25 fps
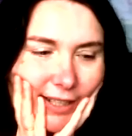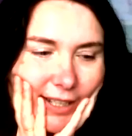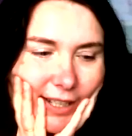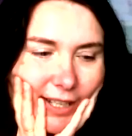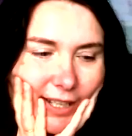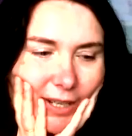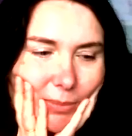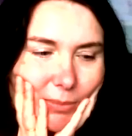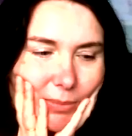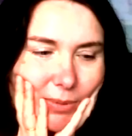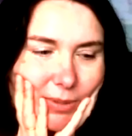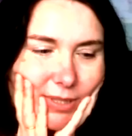
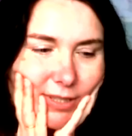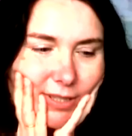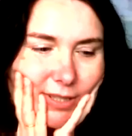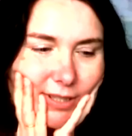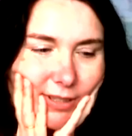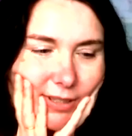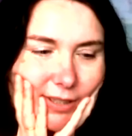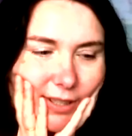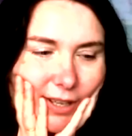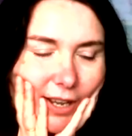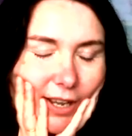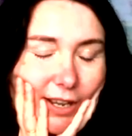It was,
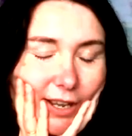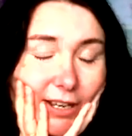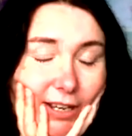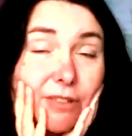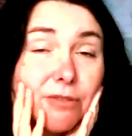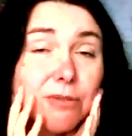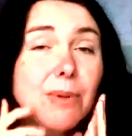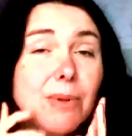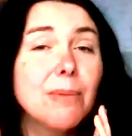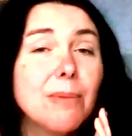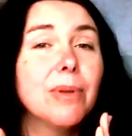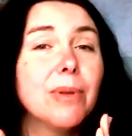I can
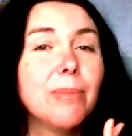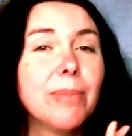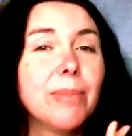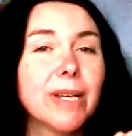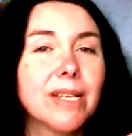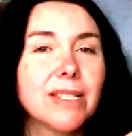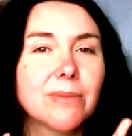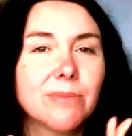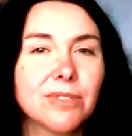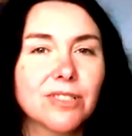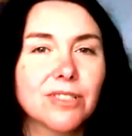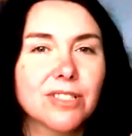remember
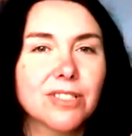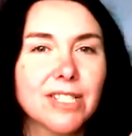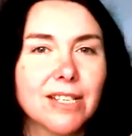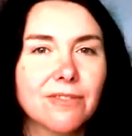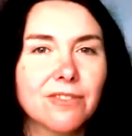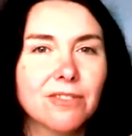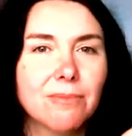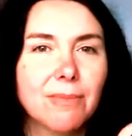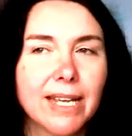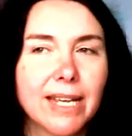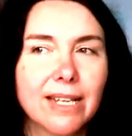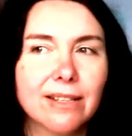because it was just
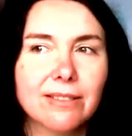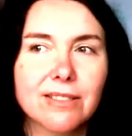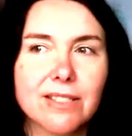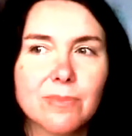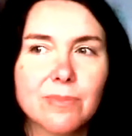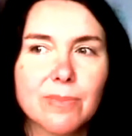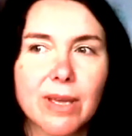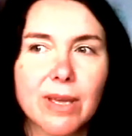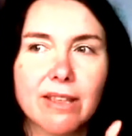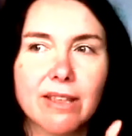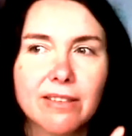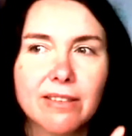after my eldest
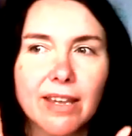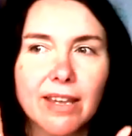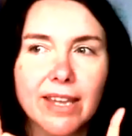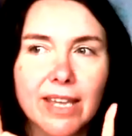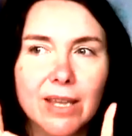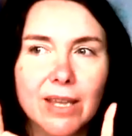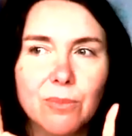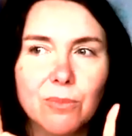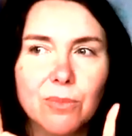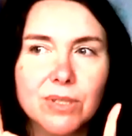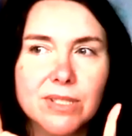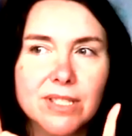birthday,
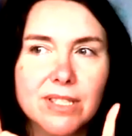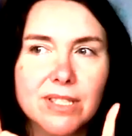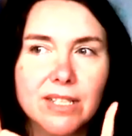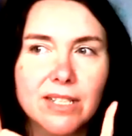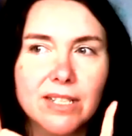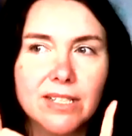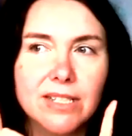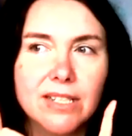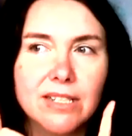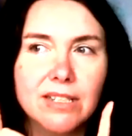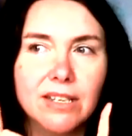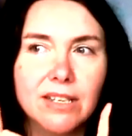it was
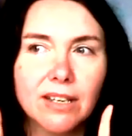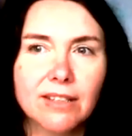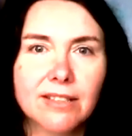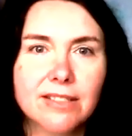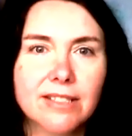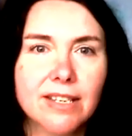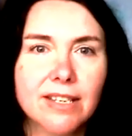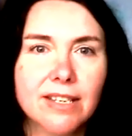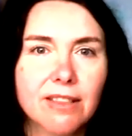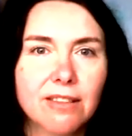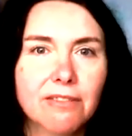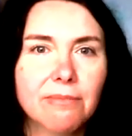the
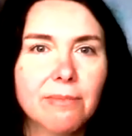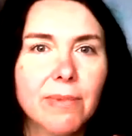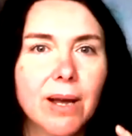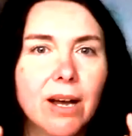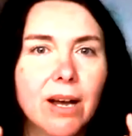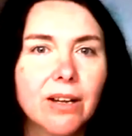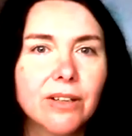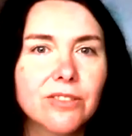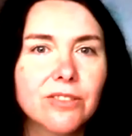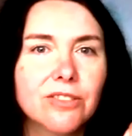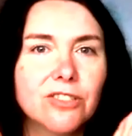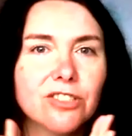19th of
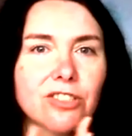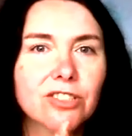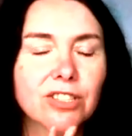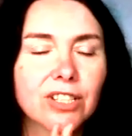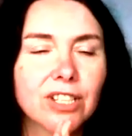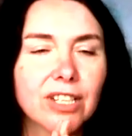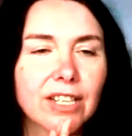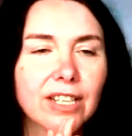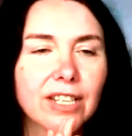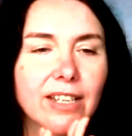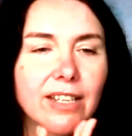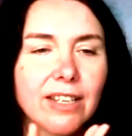March.
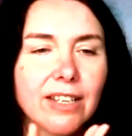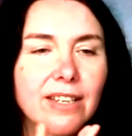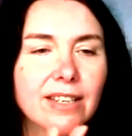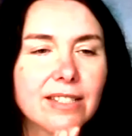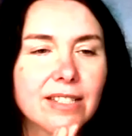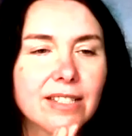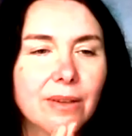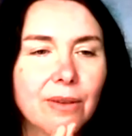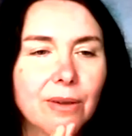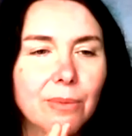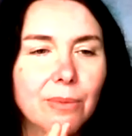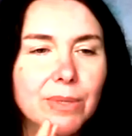
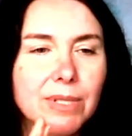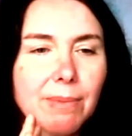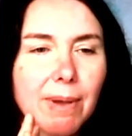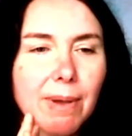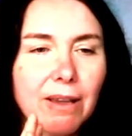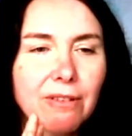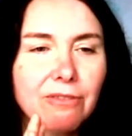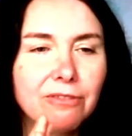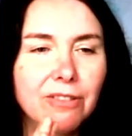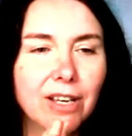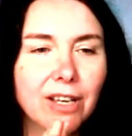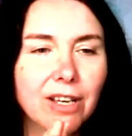So it was
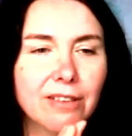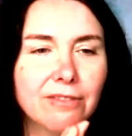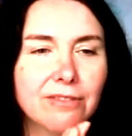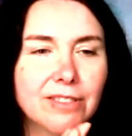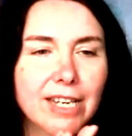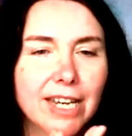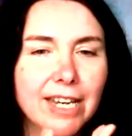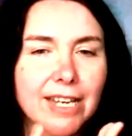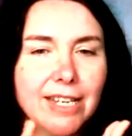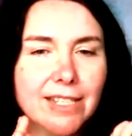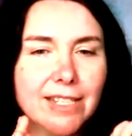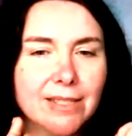about 5
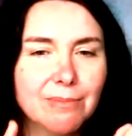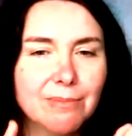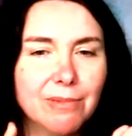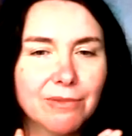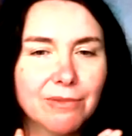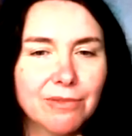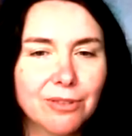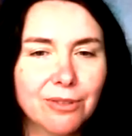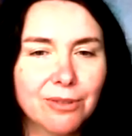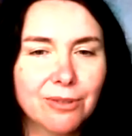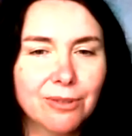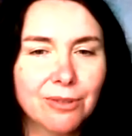days
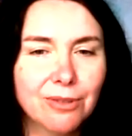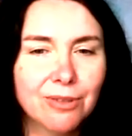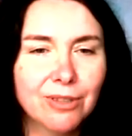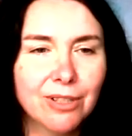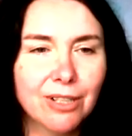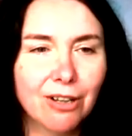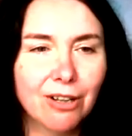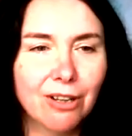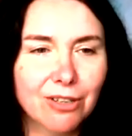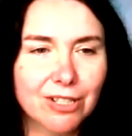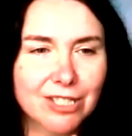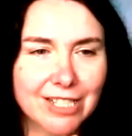before
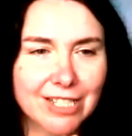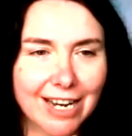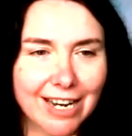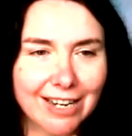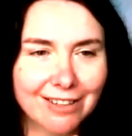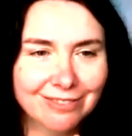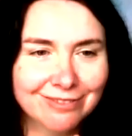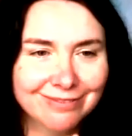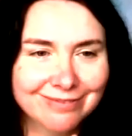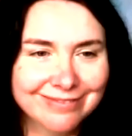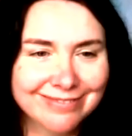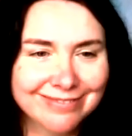
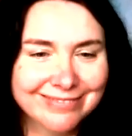lockdown.